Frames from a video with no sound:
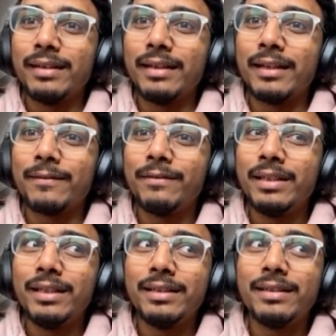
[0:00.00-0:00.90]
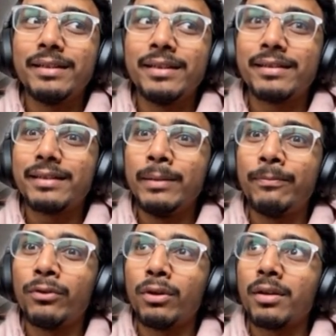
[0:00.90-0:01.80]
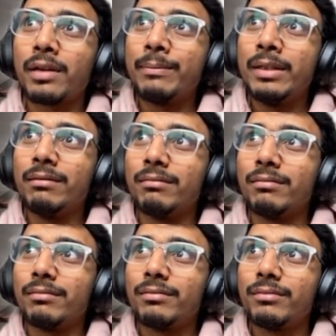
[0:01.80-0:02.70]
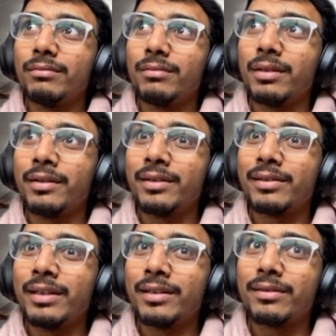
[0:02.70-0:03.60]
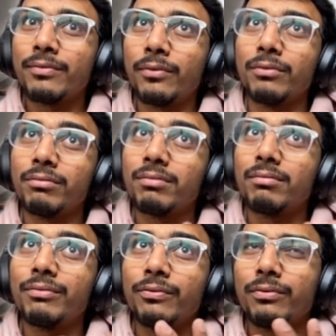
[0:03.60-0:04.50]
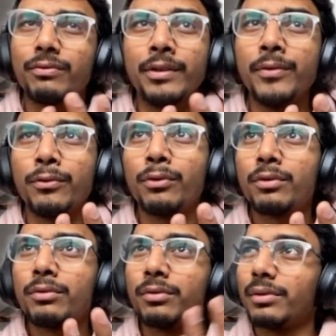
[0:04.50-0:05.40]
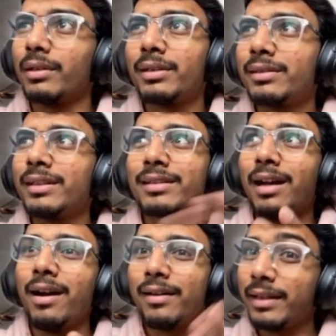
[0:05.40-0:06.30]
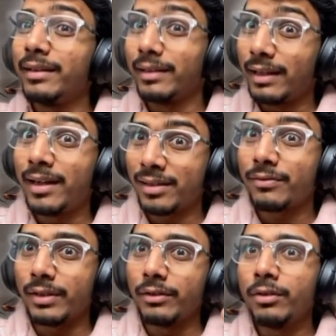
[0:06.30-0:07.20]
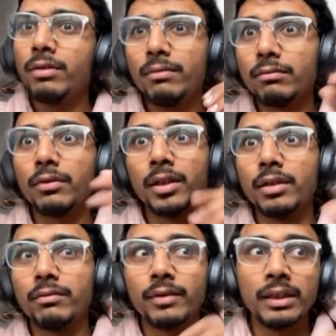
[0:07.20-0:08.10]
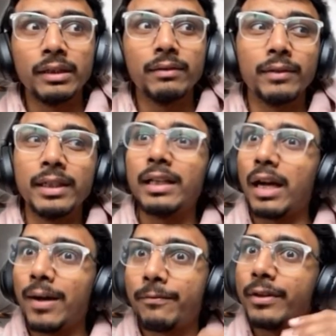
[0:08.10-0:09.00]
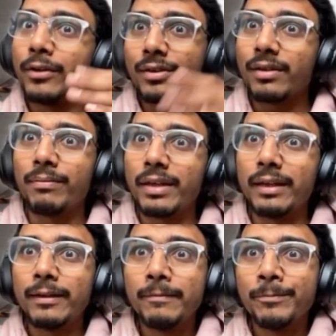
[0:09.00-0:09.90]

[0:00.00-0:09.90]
Like we didn't sleep for, 24 to 36 hours in the last one, one and a half day or something.